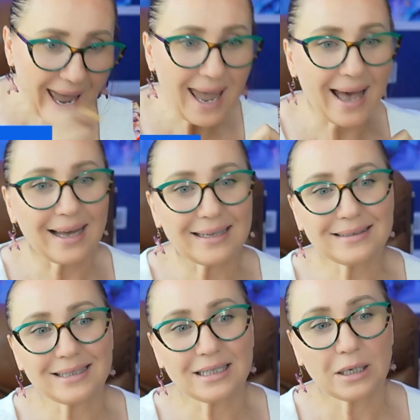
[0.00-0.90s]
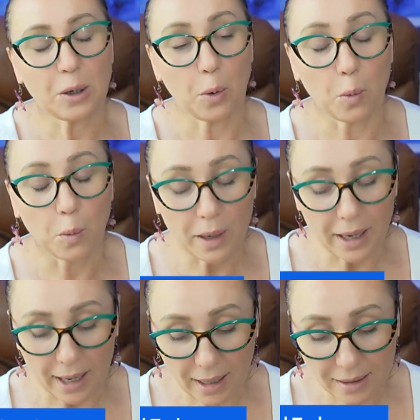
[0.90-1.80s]
end,
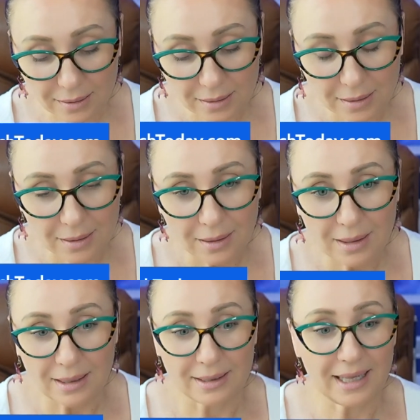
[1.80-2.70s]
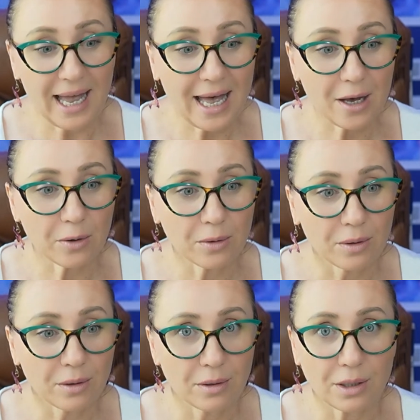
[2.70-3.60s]
well, now
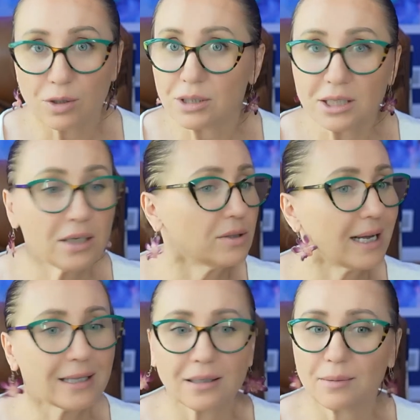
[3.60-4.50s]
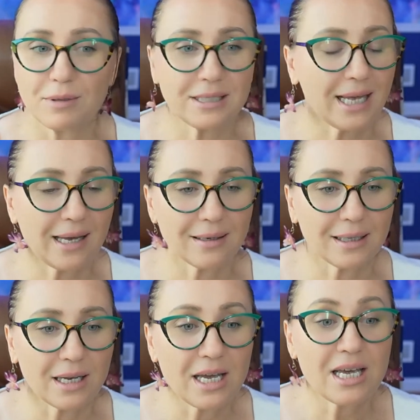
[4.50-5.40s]
you're still not going to be
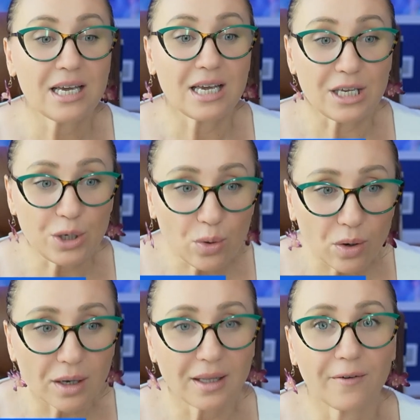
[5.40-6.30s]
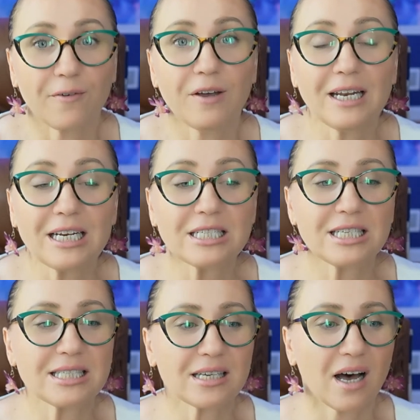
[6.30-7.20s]
selling. You're going to finish
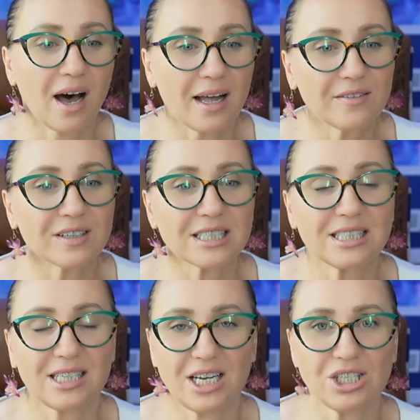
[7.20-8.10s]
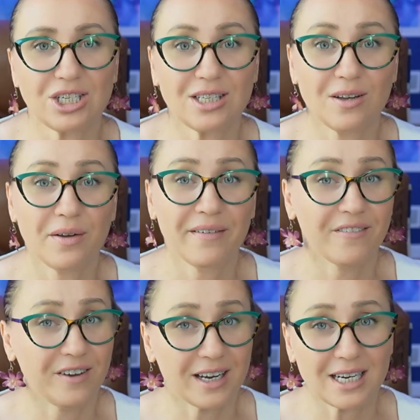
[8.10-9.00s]
this conversation
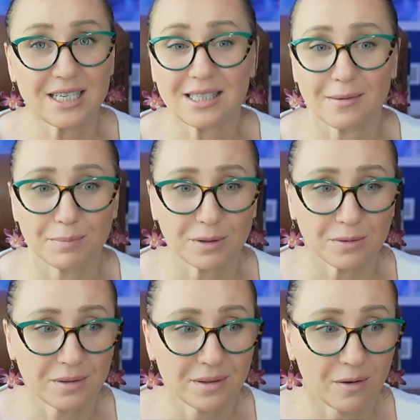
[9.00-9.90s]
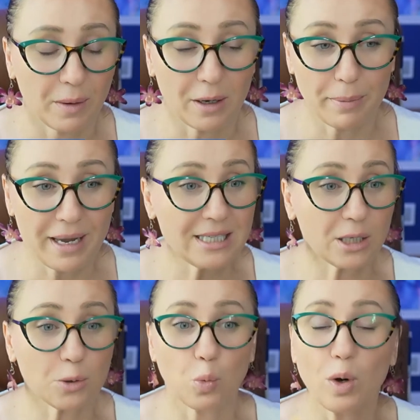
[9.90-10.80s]
very simple. Well, based
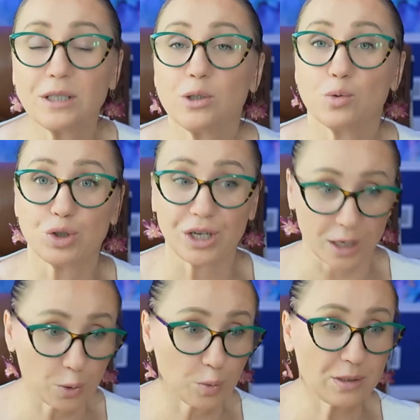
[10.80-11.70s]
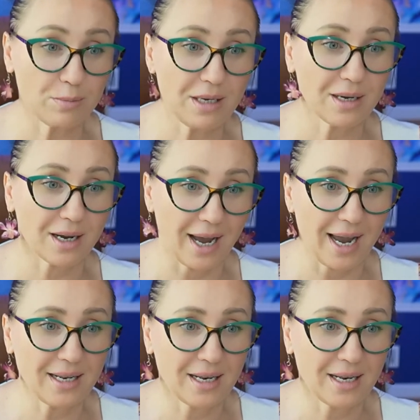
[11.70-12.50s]
on what you shared with me, right?